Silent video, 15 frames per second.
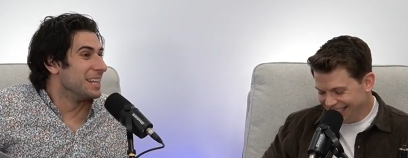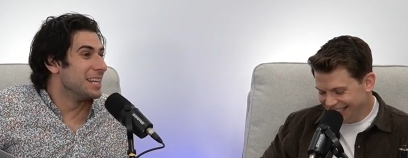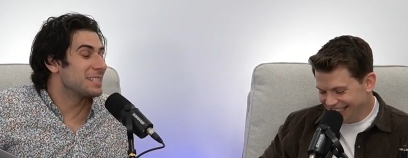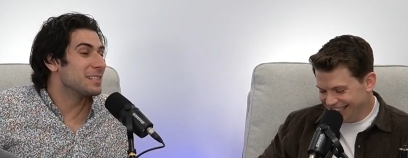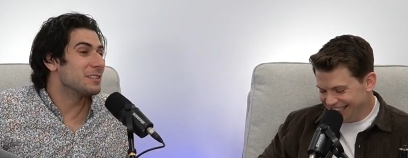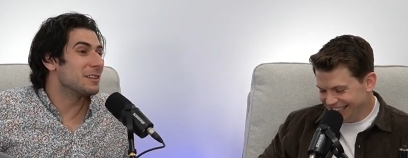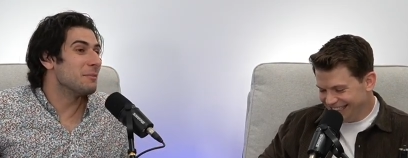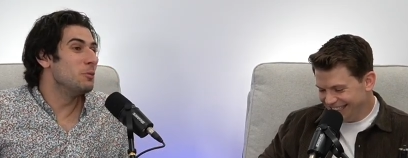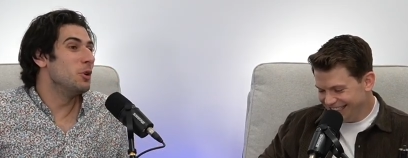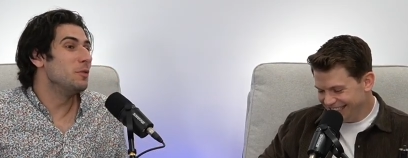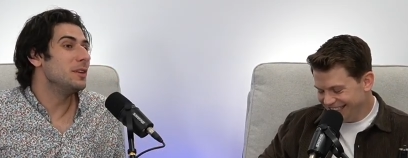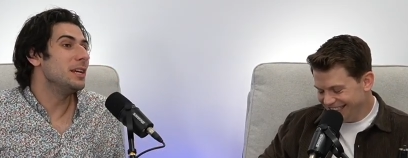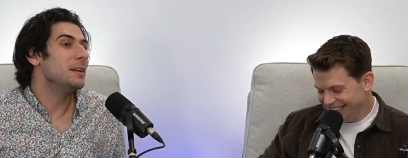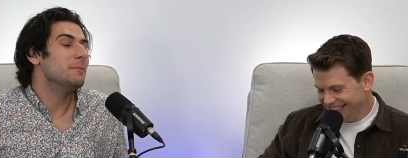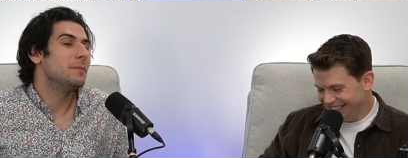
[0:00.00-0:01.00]
Speaker 1: this is a
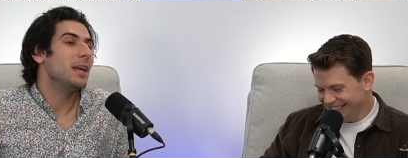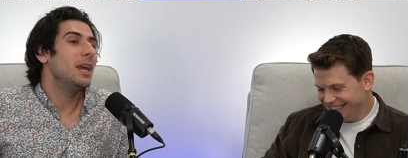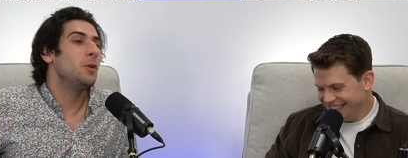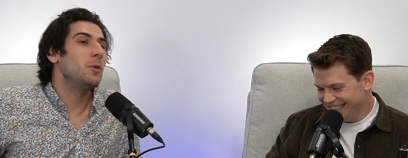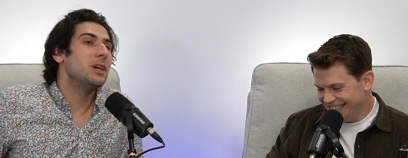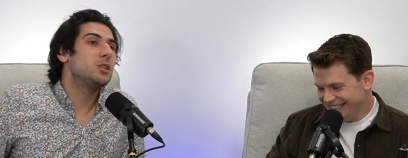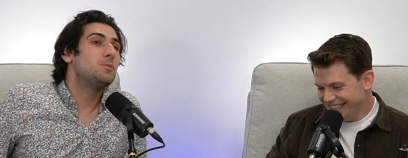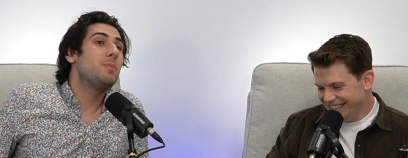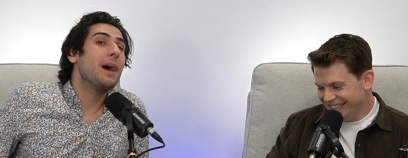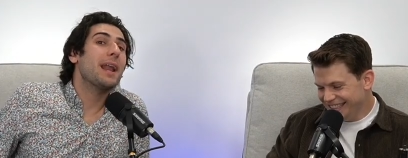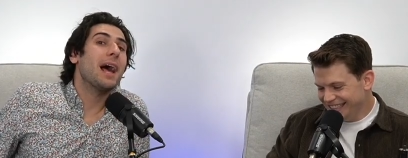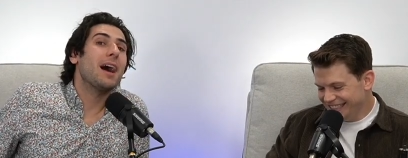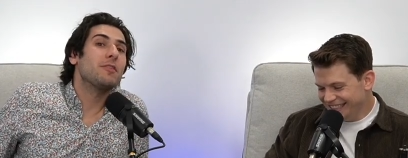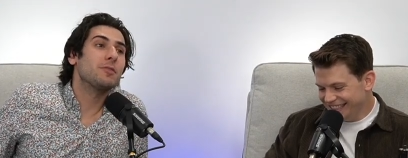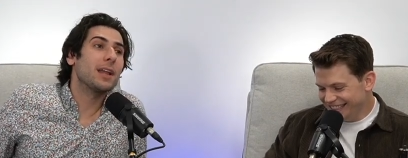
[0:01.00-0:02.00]
movie in which Ben
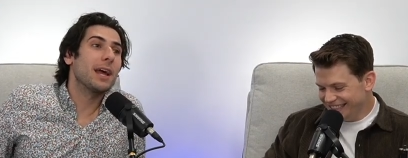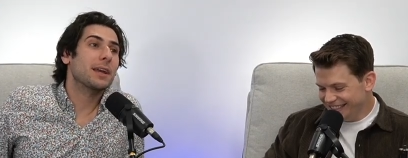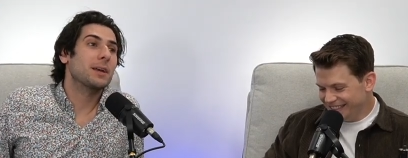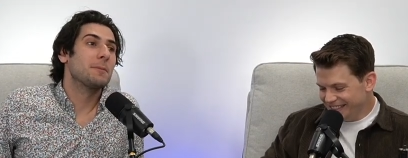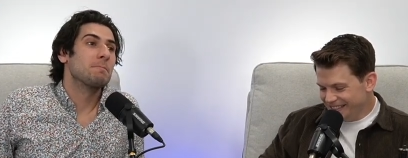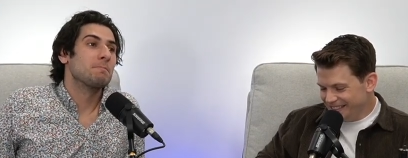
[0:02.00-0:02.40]
Affleck